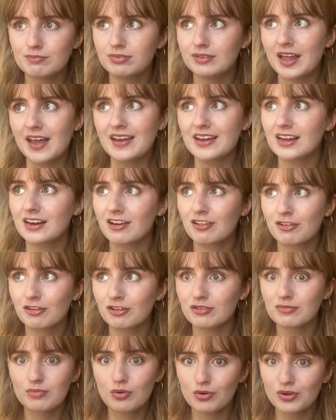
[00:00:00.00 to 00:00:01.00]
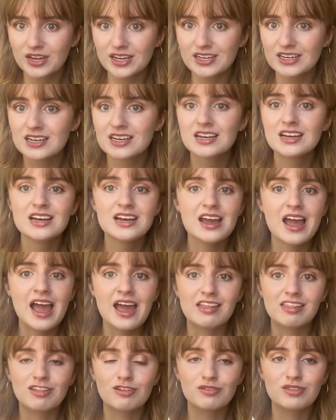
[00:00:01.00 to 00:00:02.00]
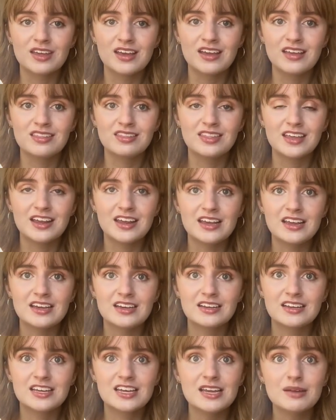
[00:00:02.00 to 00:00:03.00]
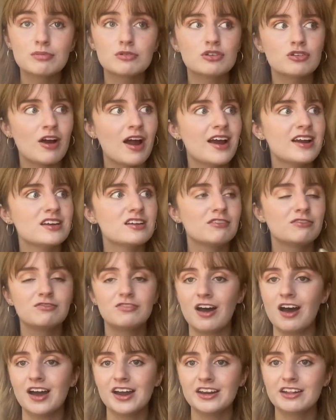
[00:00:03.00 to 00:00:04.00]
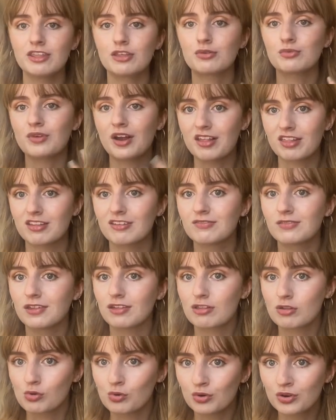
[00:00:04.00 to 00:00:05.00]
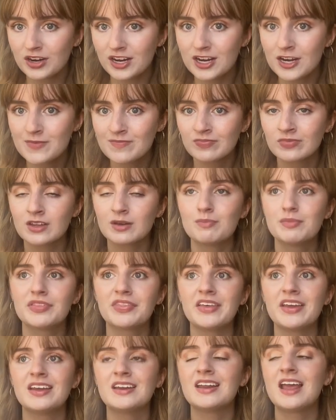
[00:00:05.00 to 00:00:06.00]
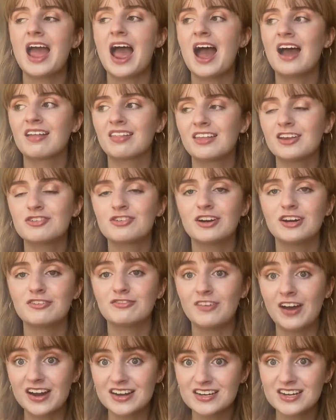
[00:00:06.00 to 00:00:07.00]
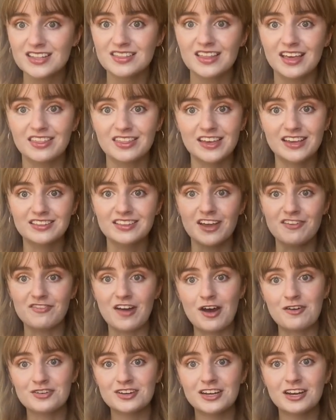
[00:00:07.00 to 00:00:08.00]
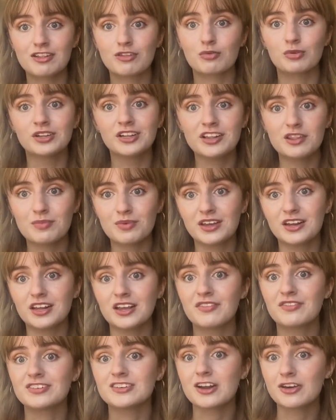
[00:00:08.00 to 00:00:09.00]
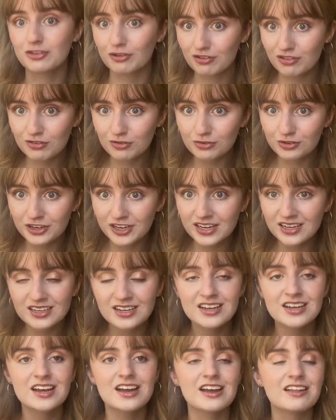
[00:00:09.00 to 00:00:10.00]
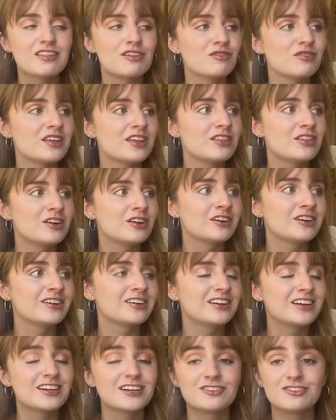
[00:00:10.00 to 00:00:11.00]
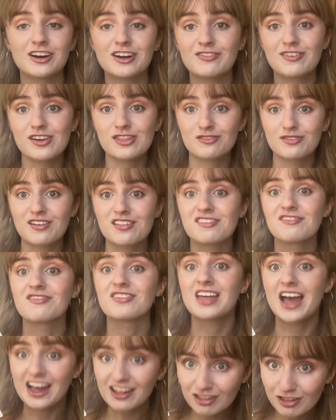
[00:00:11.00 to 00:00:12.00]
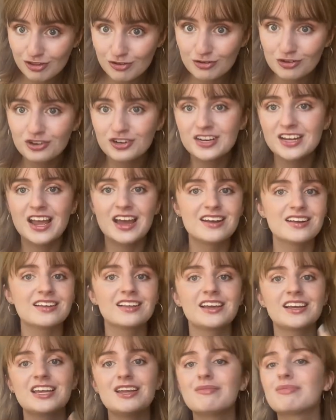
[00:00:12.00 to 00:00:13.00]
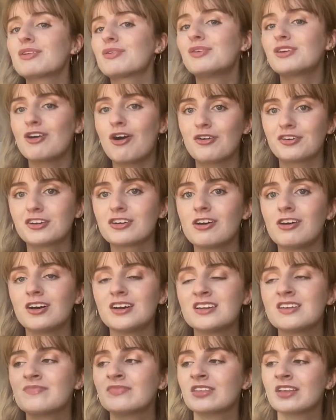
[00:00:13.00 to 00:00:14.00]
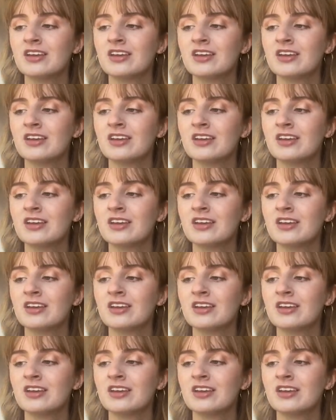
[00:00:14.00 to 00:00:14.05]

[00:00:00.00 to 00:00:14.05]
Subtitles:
blank at a certain point. And so then they keep trying to find the rest of the story. But then as they try to find it and they think they found it, it's really the beginning of another story. And so then they're gonna try to find the rest of that story, and it like keeps going on and on.